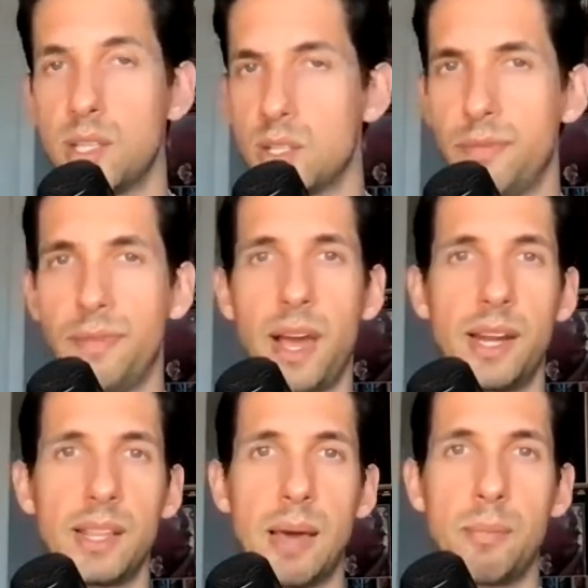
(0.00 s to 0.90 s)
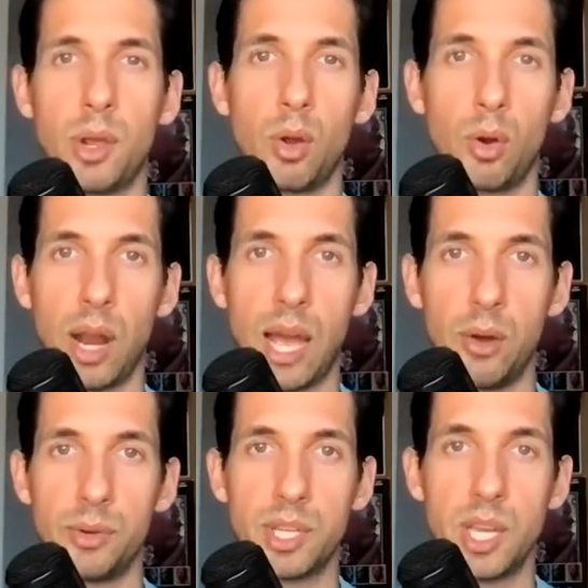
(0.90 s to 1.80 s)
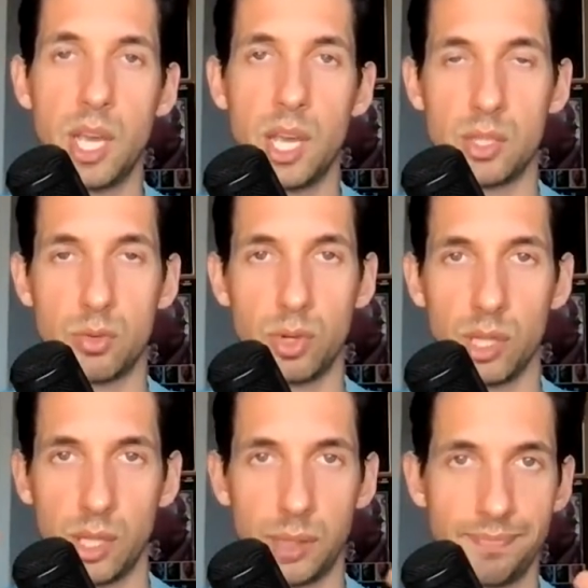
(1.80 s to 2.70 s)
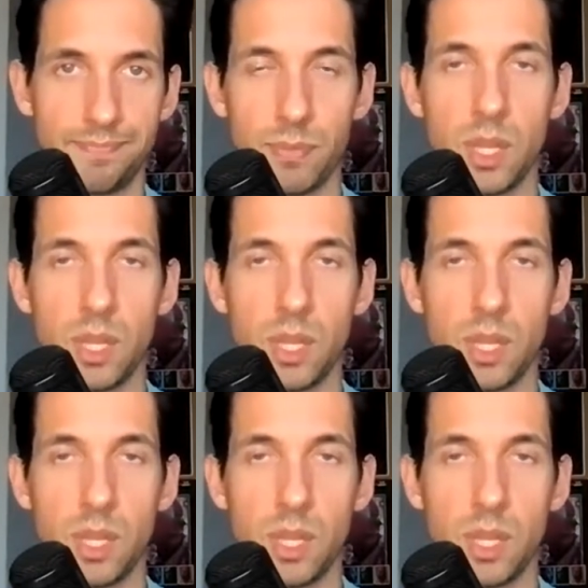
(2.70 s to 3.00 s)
And so finding that middle ground is really